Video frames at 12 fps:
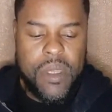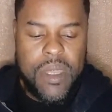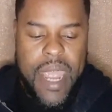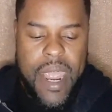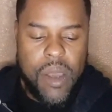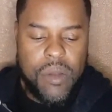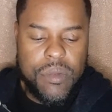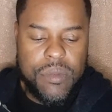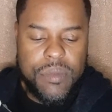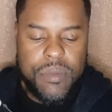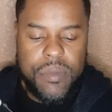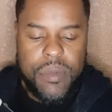Now,
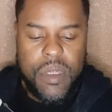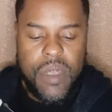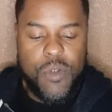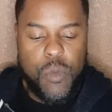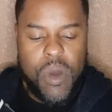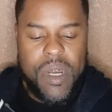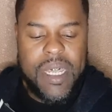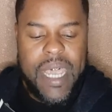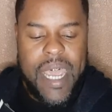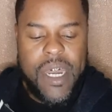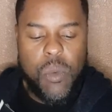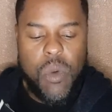if you want to
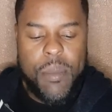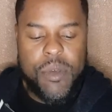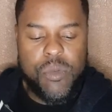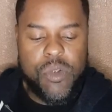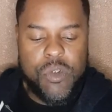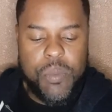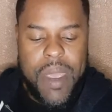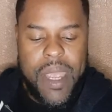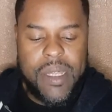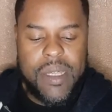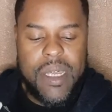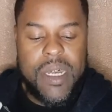gain a woman's
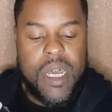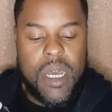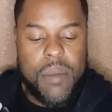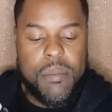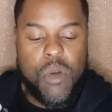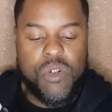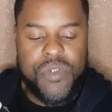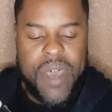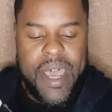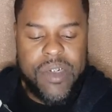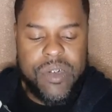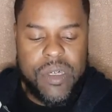respect in the utmost
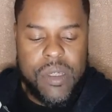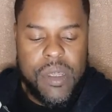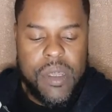fashion,